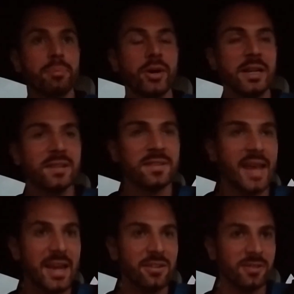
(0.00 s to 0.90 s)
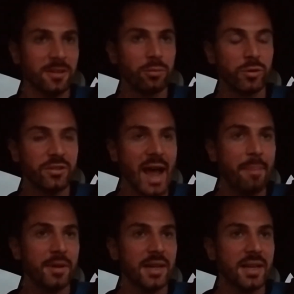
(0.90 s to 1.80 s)
put in sanctions, which
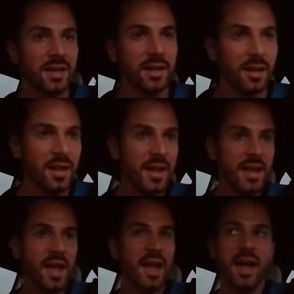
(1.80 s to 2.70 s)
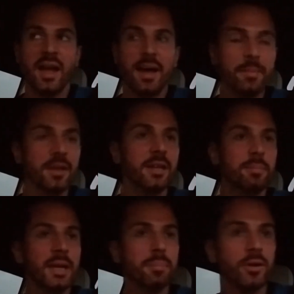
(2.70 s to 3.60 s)
happened to kill 1 million
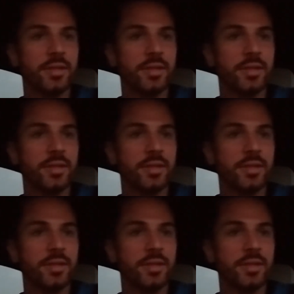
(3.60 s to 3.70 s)
people.